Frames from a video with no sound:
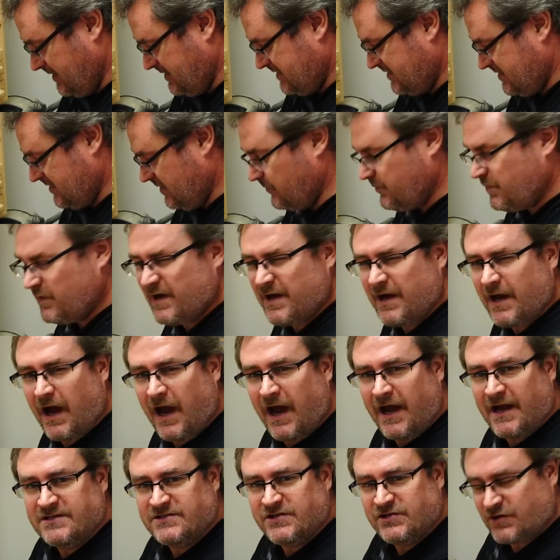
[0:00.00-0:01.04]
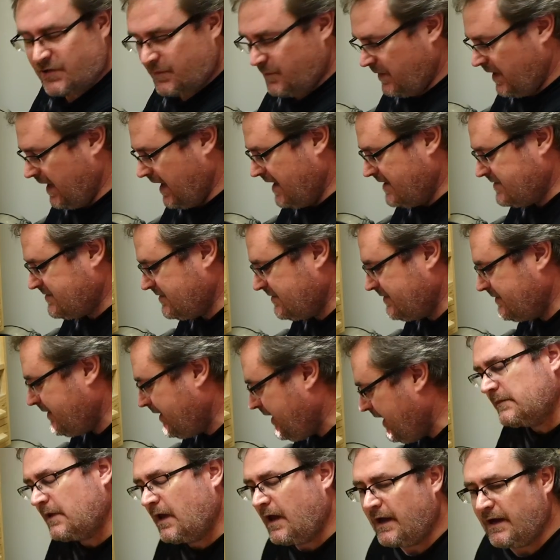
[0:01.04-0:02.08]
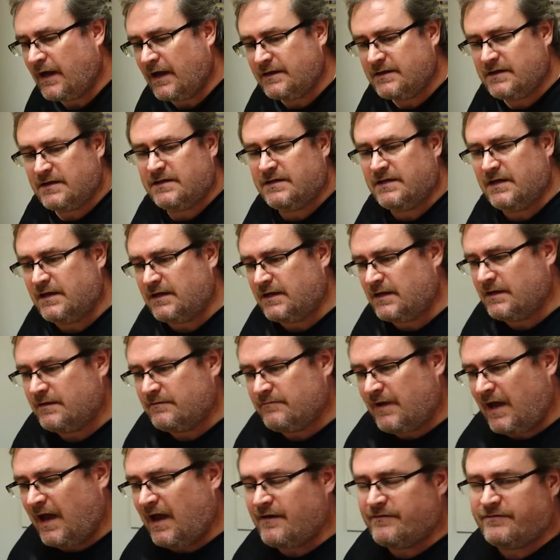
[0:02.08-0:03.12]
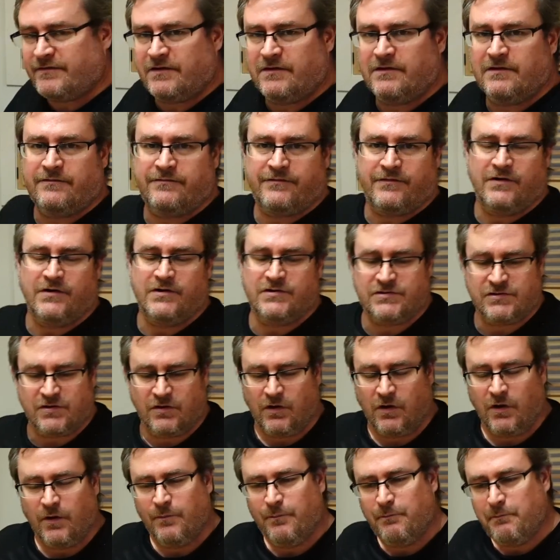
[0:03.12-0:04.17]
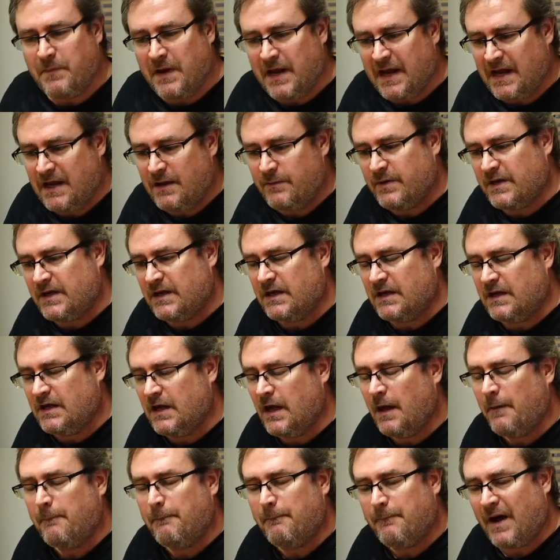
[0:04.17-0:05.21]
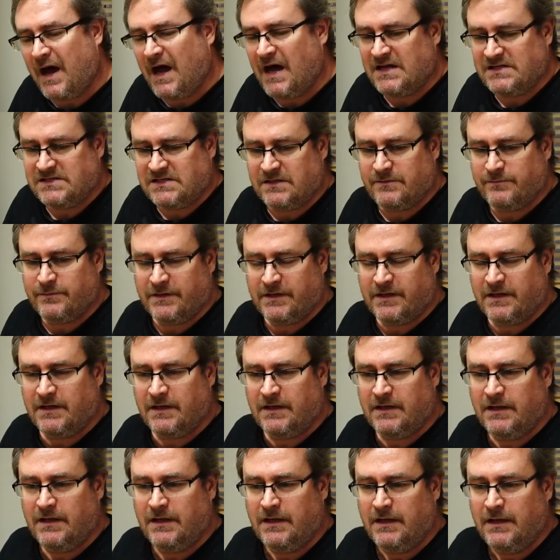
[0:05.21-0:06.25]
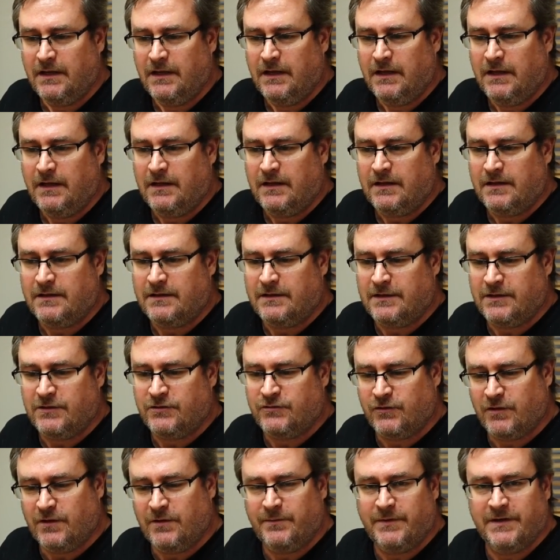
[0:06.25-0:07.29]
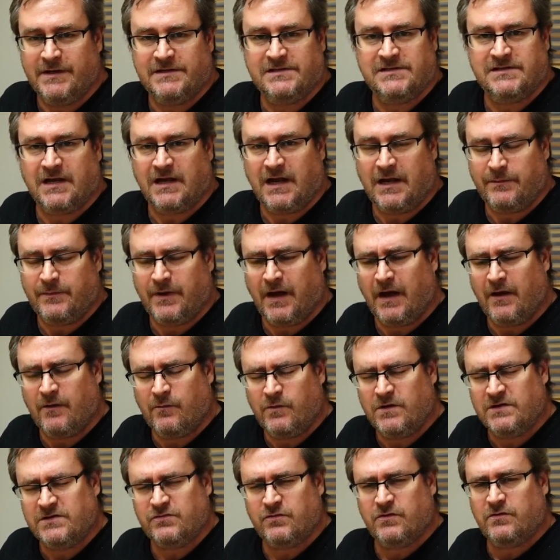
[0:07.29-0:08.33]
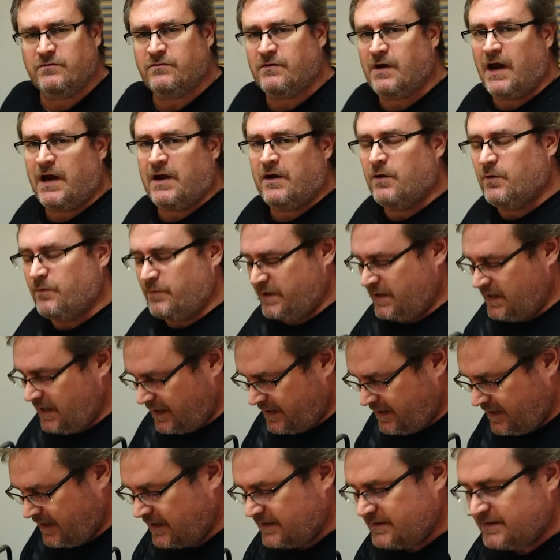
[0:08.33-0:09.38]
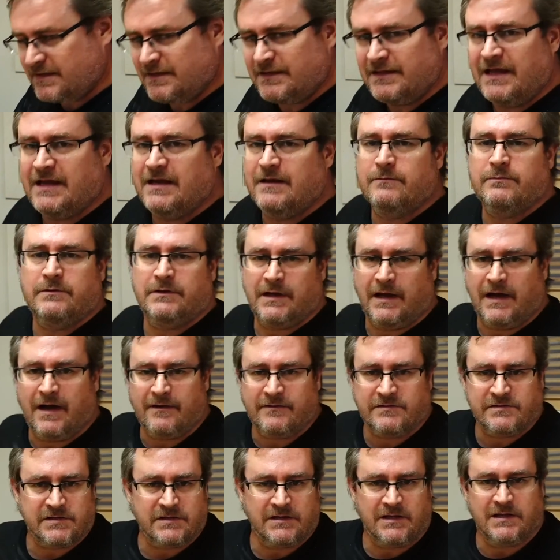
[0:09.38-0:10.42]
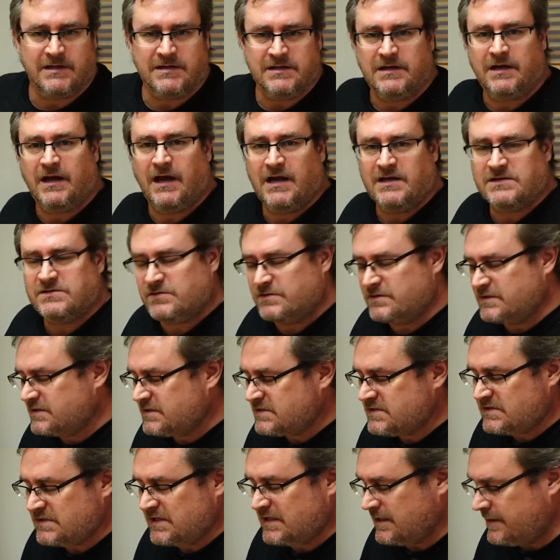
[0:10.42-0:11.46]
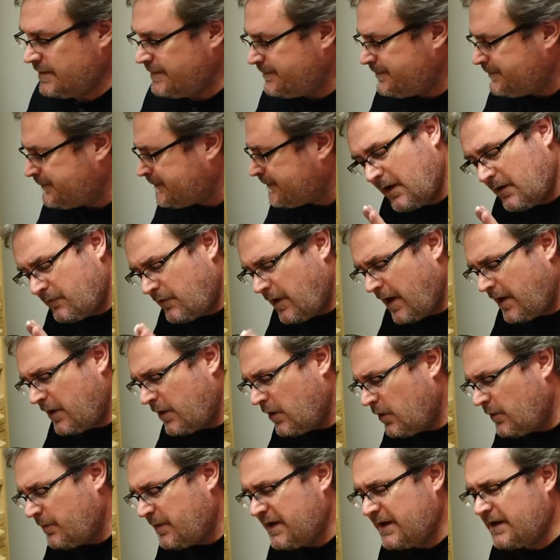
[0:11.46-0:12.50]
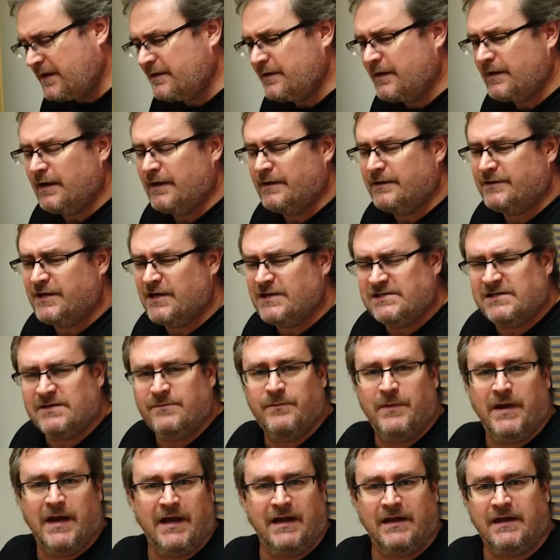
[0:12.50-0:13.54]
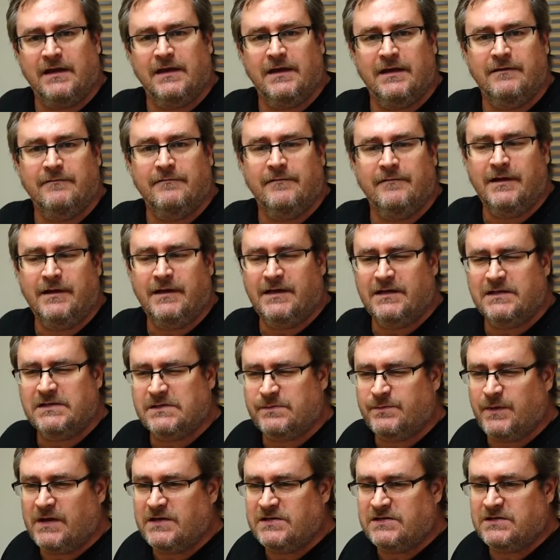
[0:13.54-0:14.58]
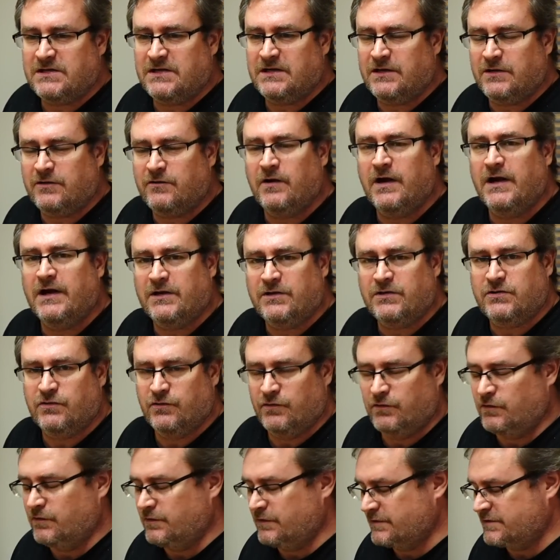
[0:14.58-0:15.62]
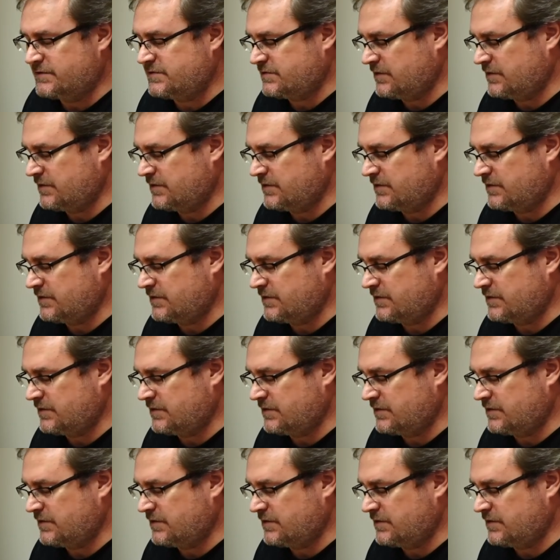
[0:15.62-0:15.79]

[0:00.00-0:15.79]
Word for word: Still pretty hot as you can imagine. I got to thinking after the first hole, maybe, possibly, the drill bits that I bought, which were Ryobi. I cut the label off so that you guys wouldn't see it. Ryobi doesn't make especially great tools.